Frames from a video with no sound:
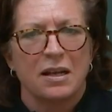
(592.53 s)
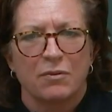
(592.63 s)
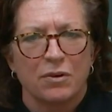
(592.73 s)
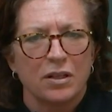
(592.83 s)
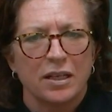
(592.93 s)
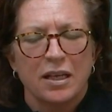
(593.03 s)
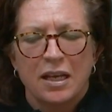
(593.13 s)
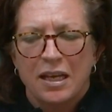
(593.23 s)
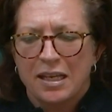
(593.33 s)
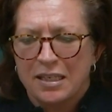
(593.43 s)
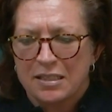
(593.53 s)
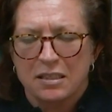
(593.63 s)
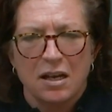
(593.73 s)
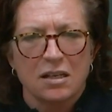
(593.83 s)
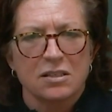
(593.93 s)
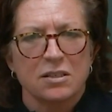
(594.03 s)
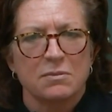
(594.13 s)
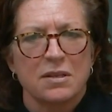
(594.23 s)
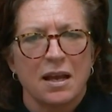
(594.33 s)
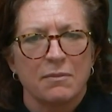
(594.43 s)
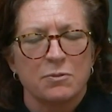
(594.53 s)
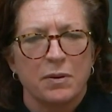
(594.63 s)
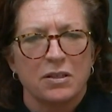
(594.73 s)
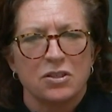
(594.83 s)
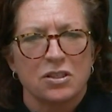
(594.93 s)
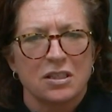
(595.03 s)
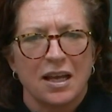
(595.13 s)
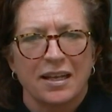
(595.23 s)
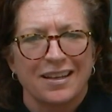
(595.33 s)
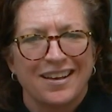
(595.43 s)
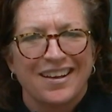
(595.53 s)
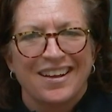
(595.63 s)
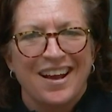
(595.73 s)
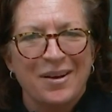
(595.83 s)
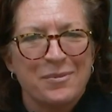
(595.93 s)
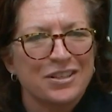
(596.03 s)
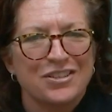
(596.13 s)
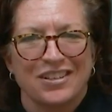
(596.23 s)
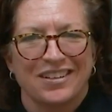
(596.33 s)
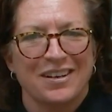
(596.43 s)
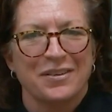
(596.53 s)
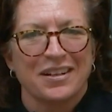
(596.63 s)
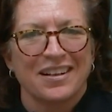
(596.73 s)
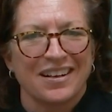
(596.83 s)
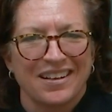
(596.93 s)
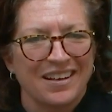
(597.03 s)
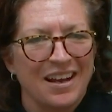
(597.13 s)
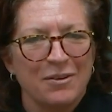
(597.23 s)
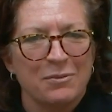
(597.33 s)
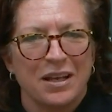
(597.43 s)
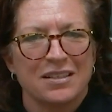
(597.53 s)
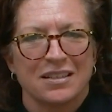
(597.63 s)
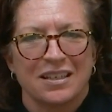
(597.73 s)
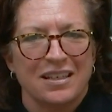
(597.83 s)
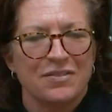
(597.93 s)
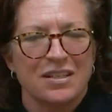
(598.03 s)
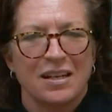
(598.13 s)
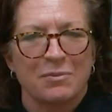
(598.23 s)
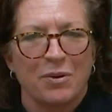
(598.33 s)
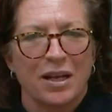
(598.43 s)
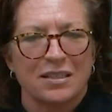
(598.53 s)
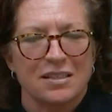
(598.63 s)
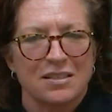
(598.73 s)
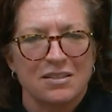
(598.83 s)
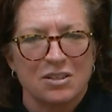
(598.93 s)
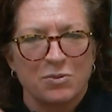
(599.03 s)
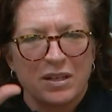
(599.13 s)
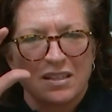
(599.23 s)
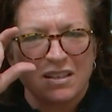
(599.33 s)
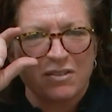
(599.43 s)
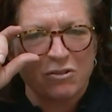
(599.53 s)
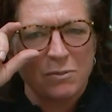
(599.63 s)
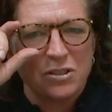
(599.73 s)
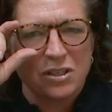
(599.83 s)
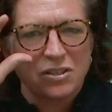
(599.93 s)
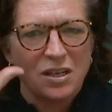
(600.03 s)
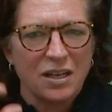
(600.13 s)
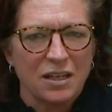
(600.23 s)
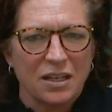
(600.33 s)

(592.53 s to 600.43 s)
that really, it gets lost sometimes, but just like, how much do you love it? Like, how amazing. Like, even today in practice, just we had a tough scrimmage yesterday